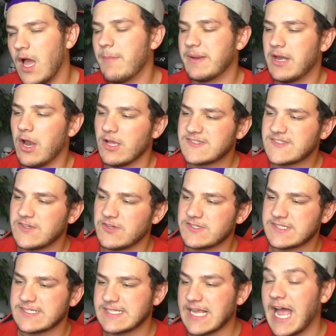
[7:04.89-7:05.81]
Nah, but in all
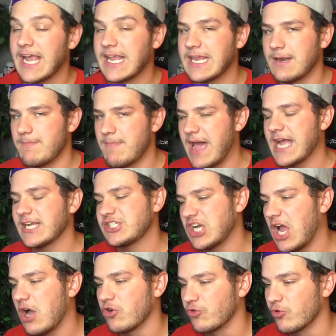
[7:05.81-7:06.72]
seriousness, I can
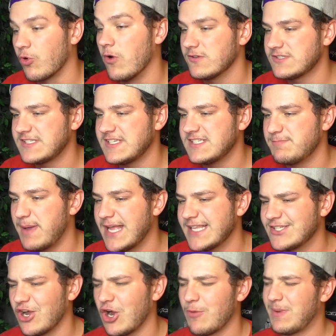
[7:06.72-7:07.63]
imagine how gross these
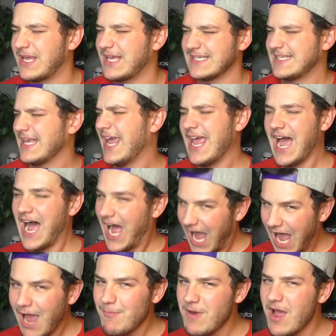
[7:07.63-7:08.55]
beds are because
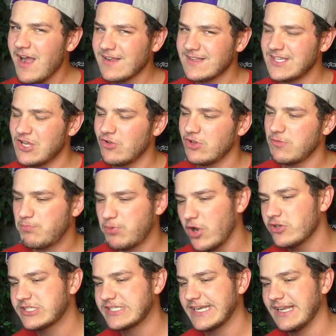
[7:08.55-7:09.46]
I'm not the only
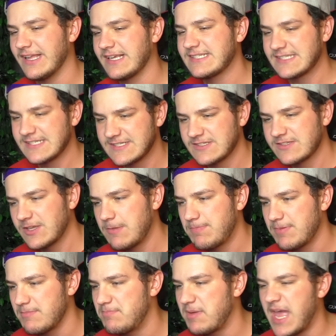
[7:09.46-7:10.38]
person that likes to
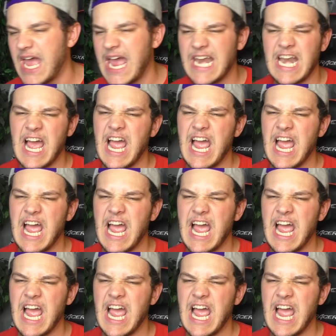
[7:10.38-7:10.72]
sleep in bed.